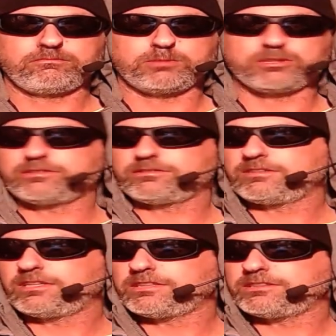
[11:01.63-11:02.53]
But
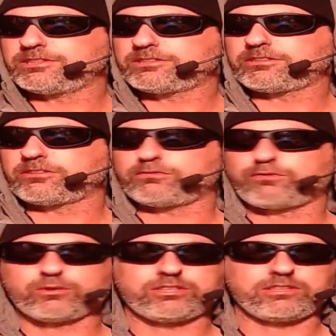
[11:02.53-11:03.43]
just an
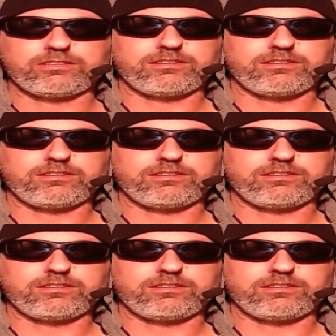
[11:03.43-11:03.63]
unfortunate